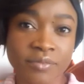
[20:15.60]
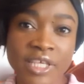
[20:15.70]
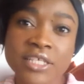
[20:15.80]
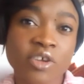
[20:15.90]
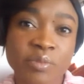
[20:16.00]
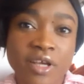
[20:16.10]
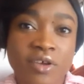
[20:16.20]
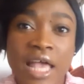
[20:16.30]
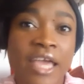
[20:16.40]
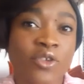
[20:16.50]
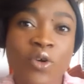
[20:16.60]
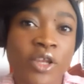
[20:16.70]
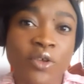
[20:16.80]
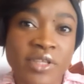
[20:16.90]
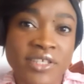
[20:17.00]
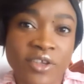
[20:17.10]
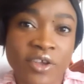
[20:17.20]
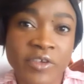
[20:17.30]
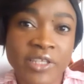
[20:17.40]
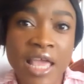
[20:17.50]
It's not because I know I don't
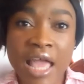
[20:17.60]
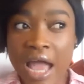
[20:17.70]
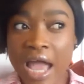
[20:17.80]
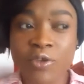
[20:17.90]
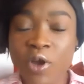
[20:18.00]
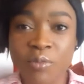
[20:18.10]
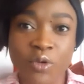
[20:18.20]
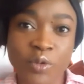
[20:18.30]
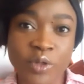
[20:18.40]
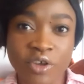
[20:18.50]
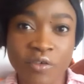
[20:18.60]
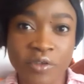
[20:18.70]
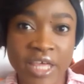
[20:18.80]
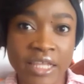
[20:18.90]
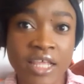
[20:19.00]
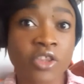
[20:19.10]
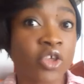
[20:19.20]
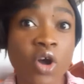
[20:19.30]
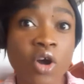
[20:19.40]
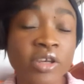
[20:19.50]
deserve it. I know I'm not good enough for that. The
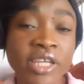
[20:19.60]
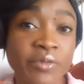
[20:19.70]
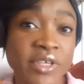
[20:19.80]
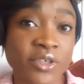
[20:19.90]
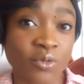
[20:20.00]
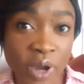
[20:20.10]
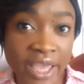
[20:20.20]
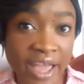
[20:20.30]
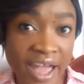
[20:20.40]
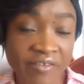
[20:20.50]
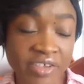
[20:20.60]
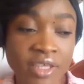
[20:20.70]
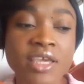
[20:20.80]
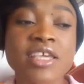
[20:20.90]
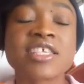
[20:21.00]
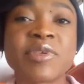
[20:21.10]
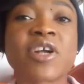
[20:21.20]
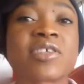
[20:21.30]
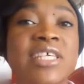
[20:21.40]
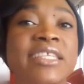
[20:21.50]
only reason why I have it is
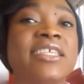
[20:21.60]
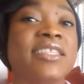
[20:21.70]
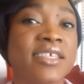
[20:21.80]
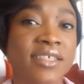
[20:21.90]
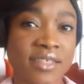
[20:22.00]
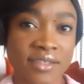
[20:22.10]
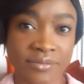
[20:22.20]
because I did this.